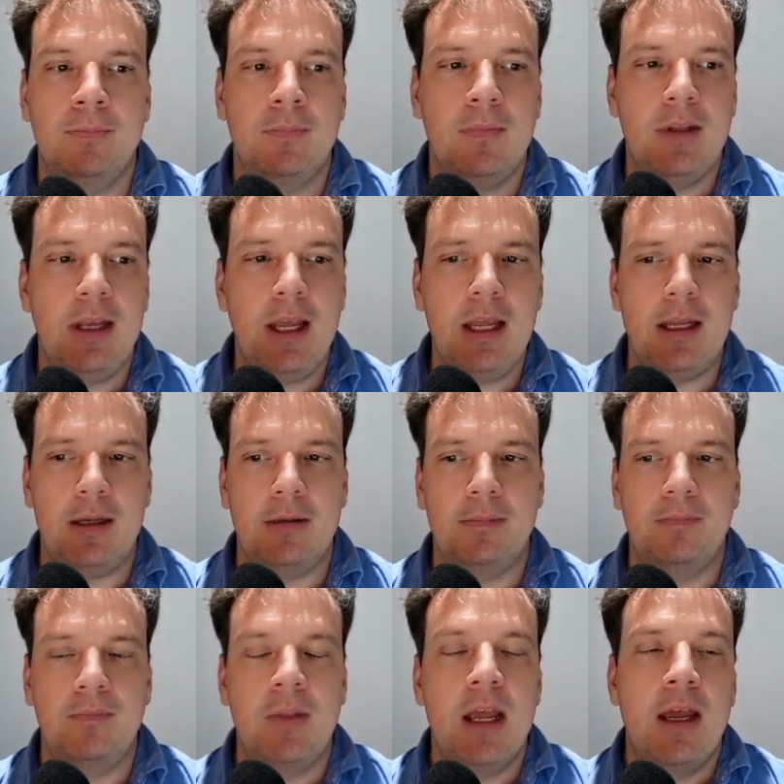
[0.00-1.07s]
Okay,
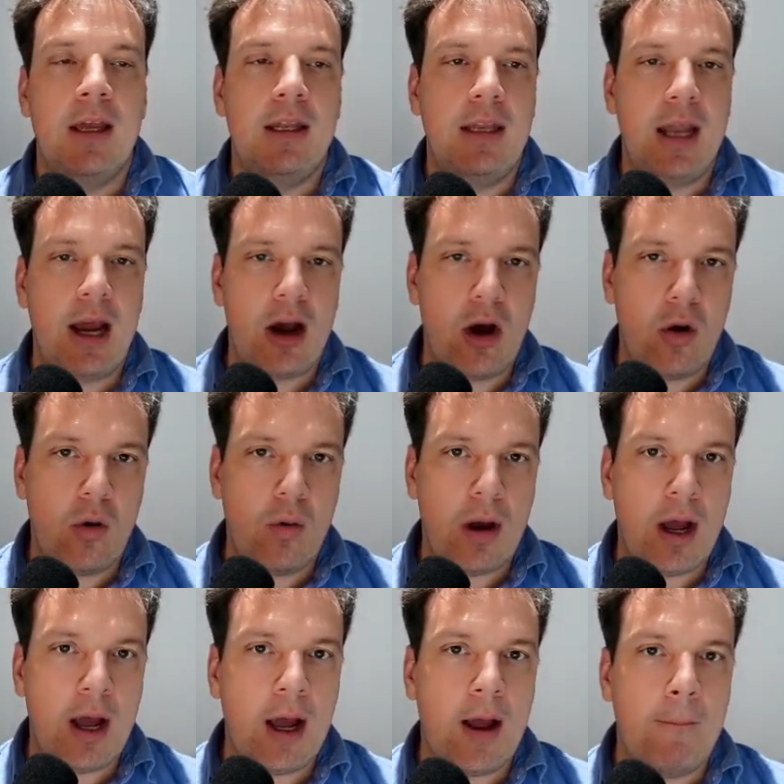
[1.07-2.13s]

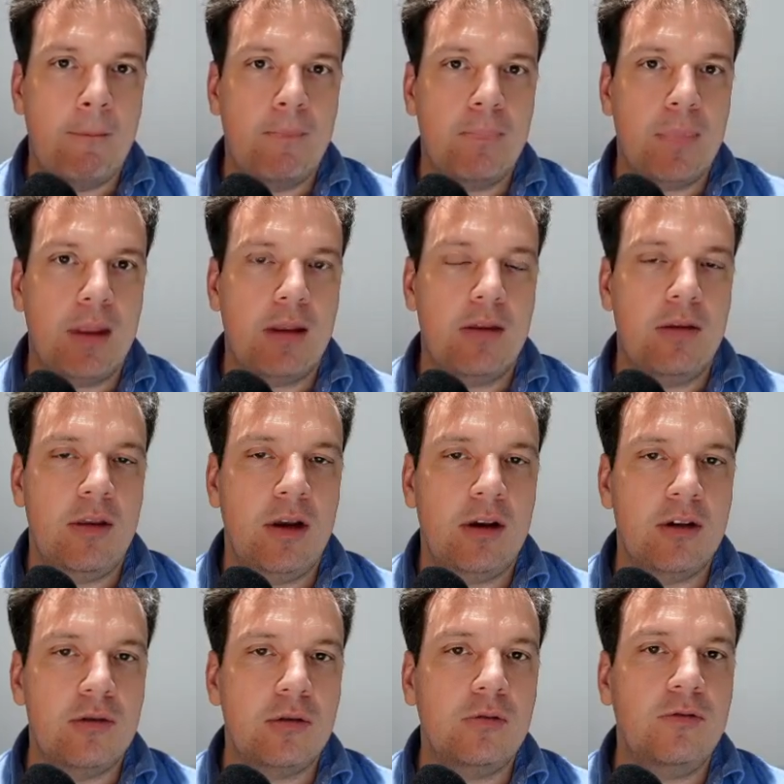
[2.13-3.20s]
now the
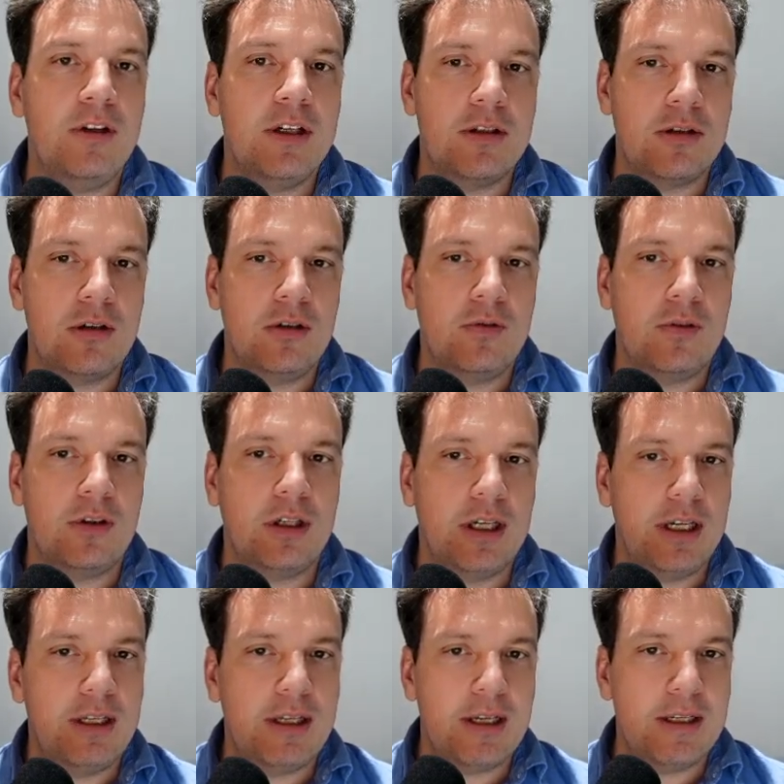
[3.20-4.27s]
Control Freak server,
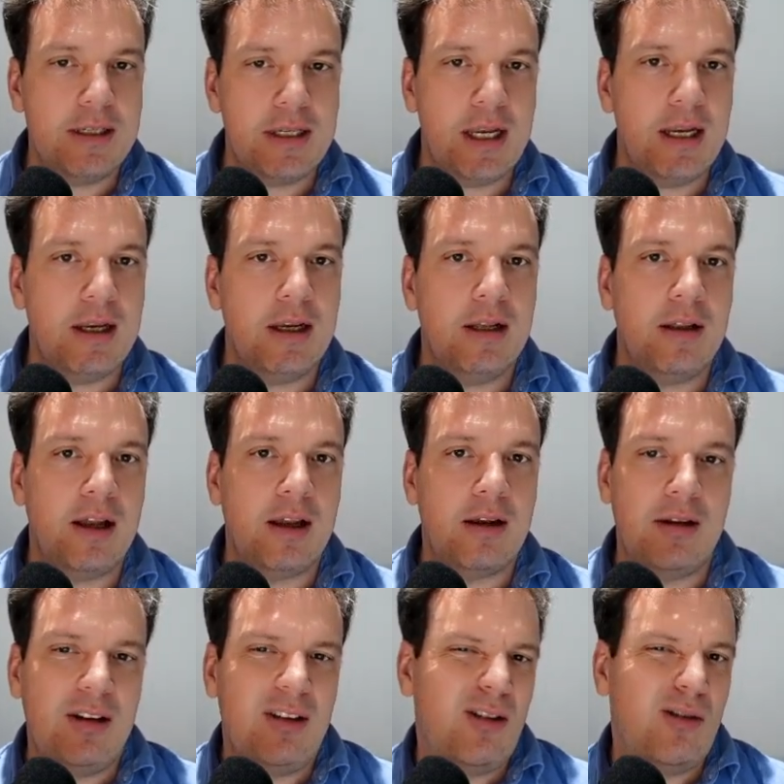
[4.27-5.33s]
it does take it like,
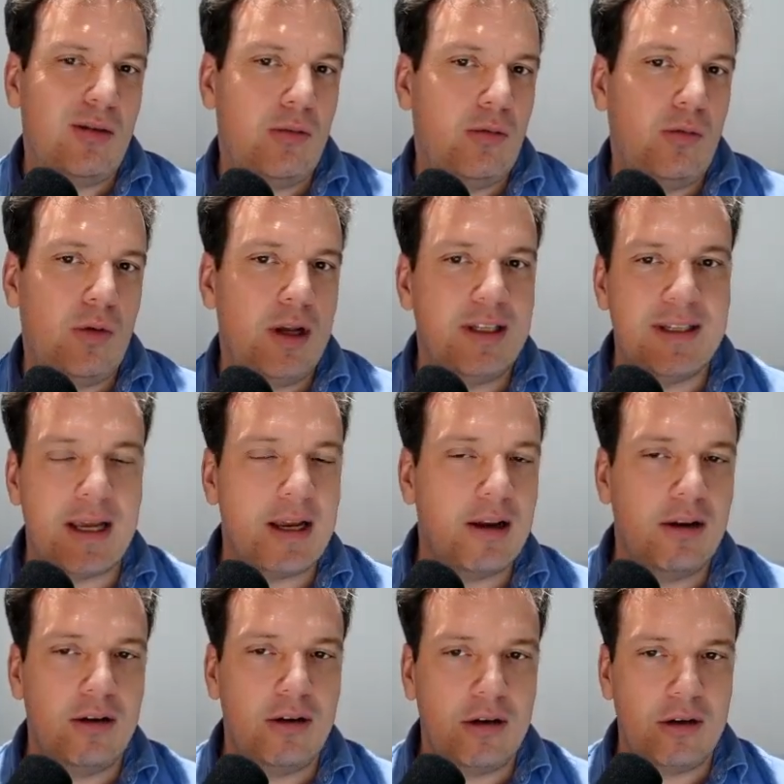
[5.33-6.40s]
a
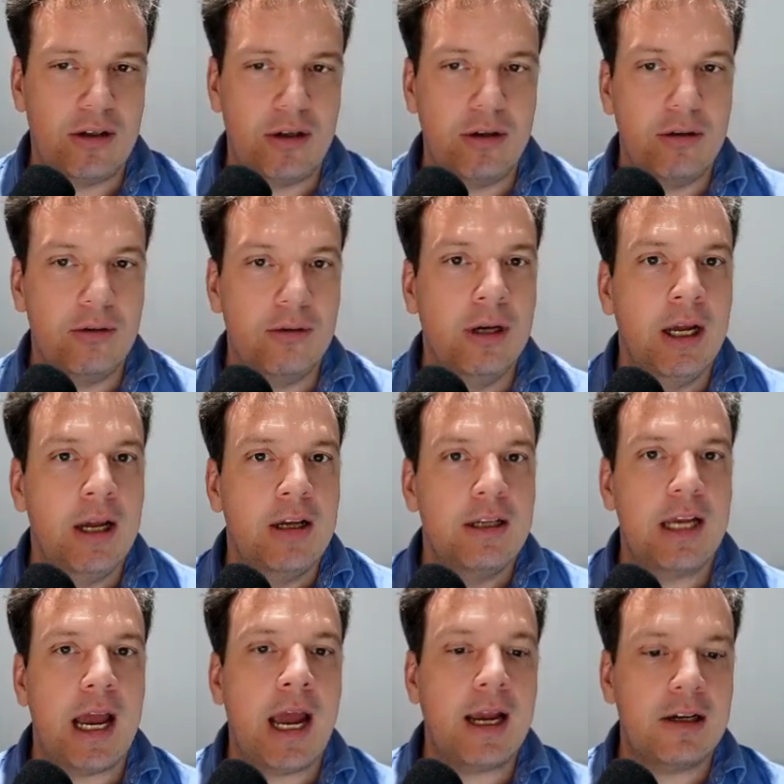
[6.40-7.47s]
second or two
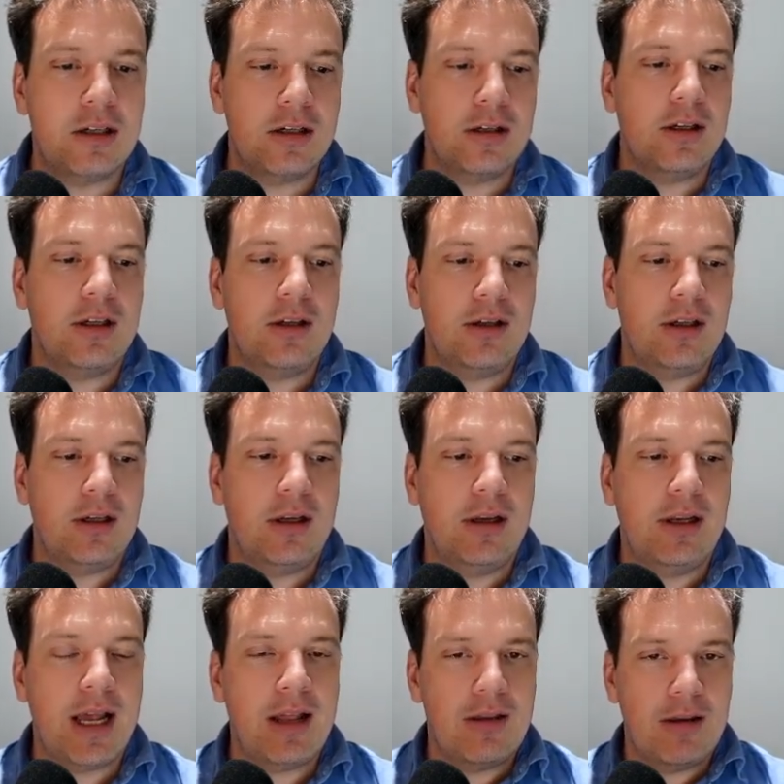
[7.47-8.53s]
to actually
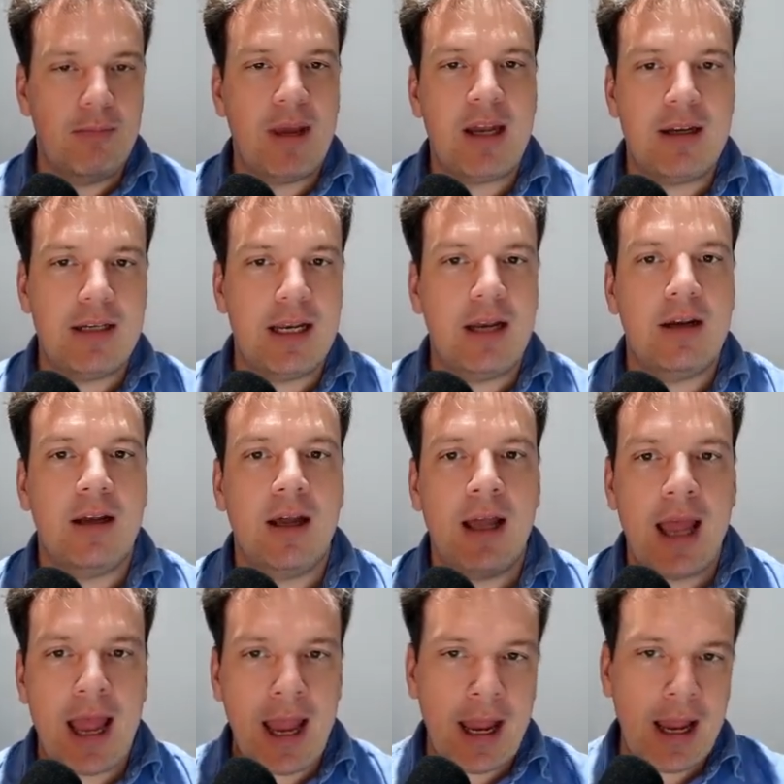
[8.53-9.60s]
get the metadata,
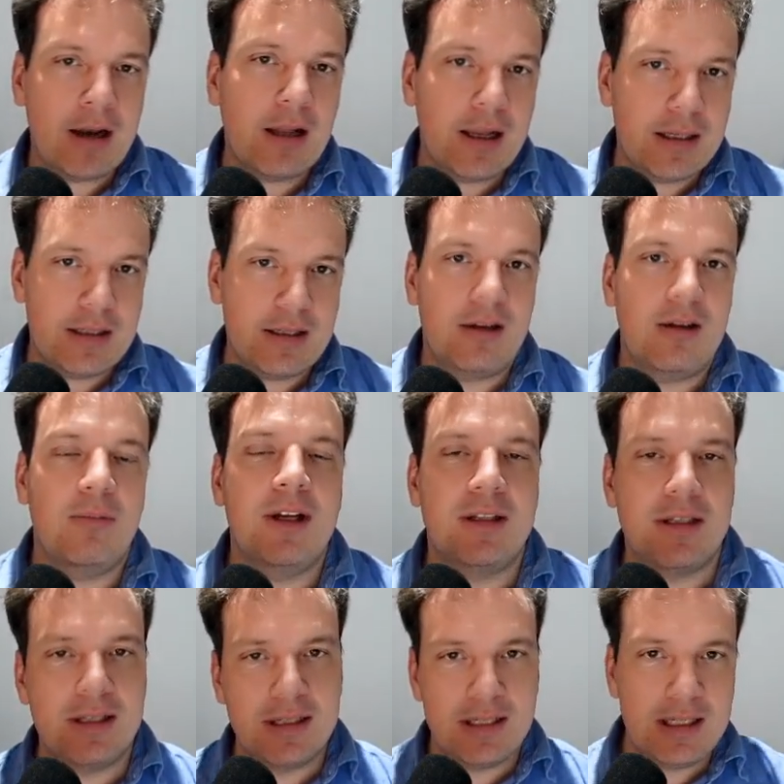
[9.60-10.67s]
analyze the commits,
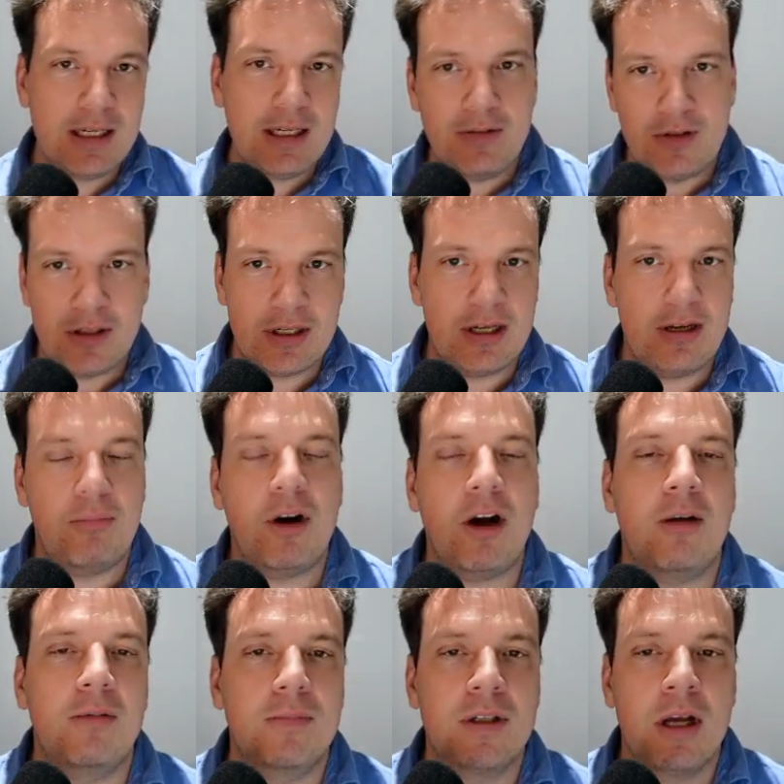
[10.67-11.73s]
and see if there's any
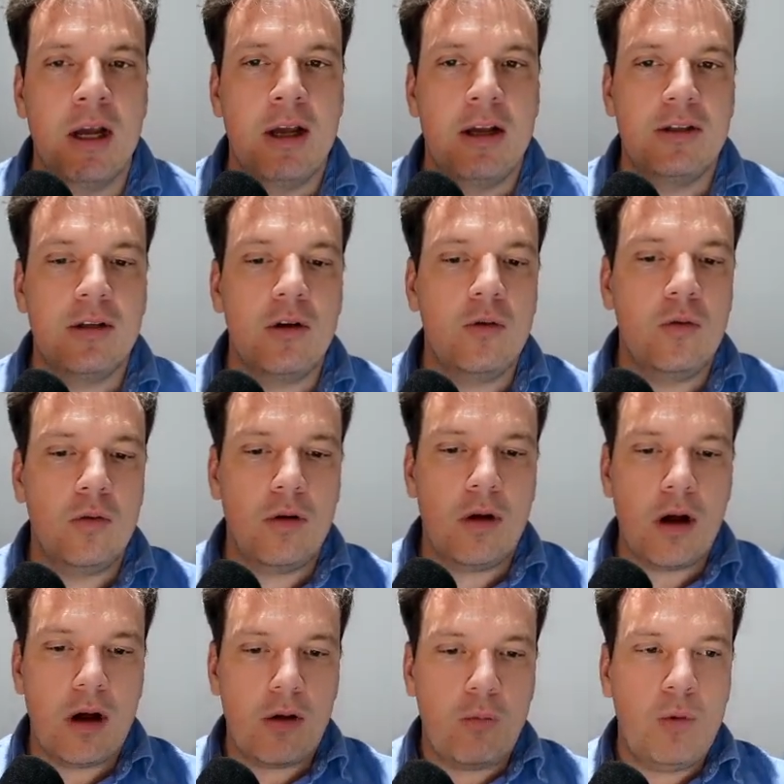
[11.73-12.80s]
problems. So
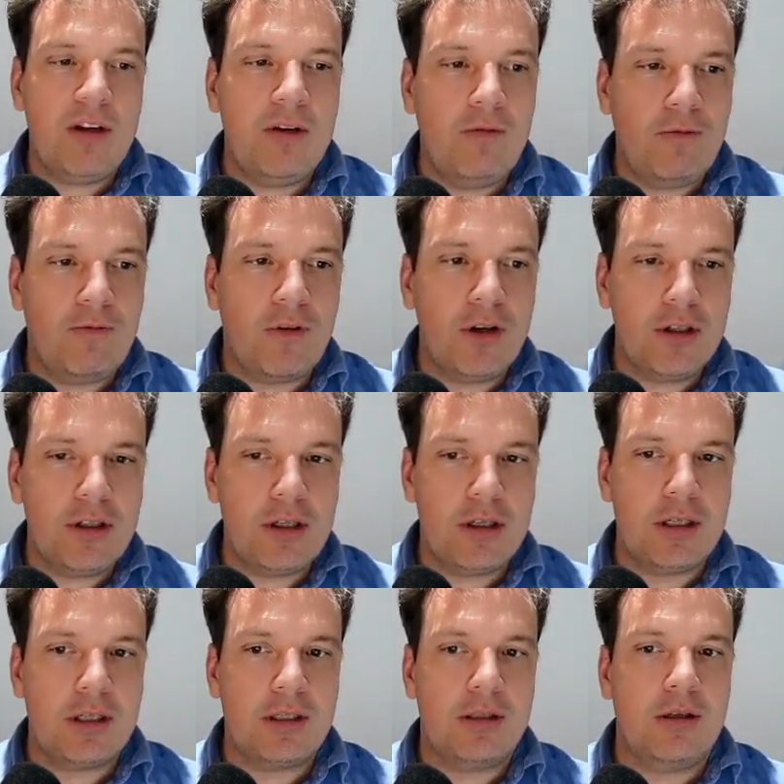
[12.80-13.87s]
when you
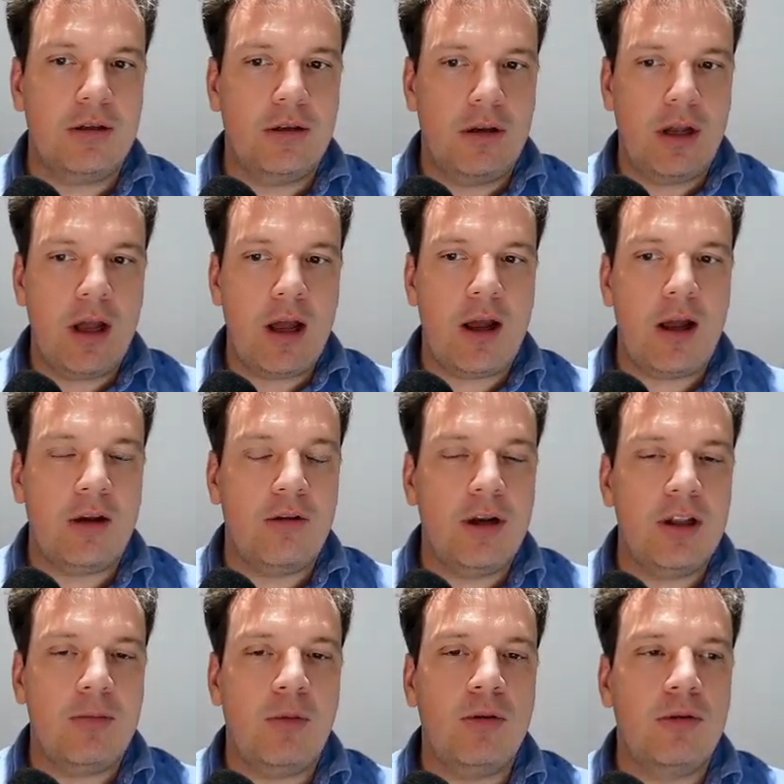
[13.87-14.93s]
first create
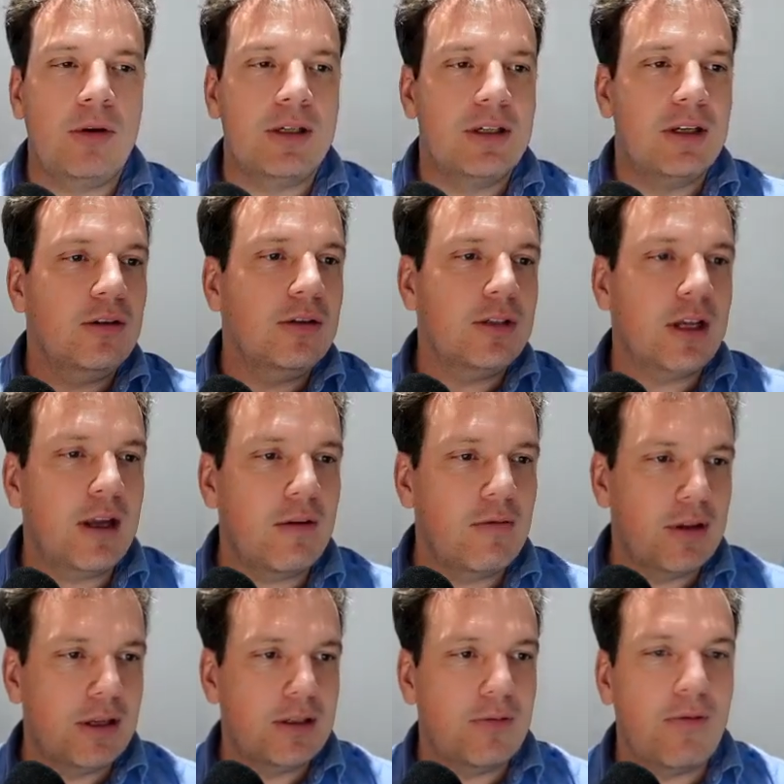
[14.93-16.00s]
the pull request, it looks like
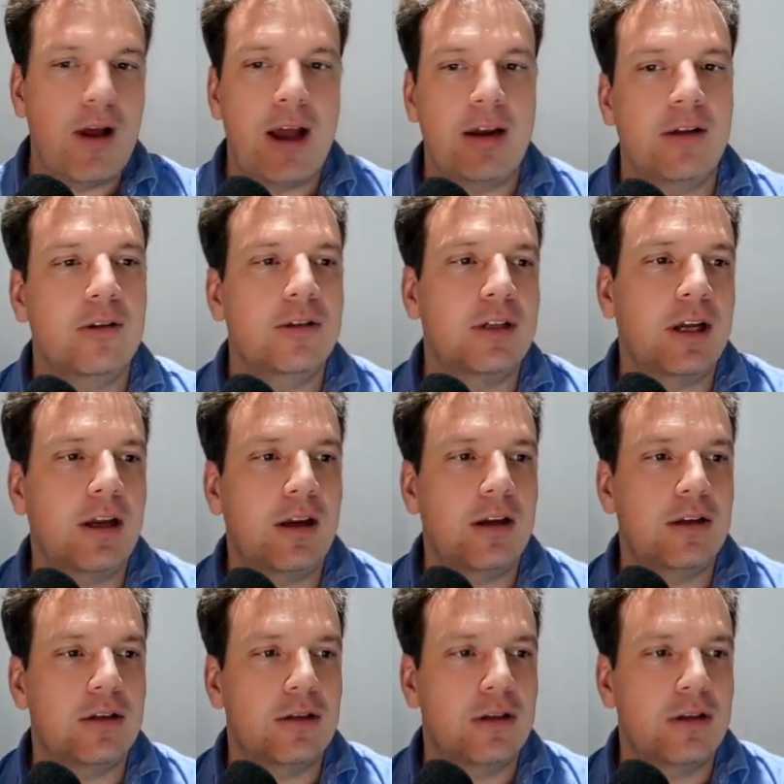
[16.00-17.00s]
everything's fine. It looks like I could just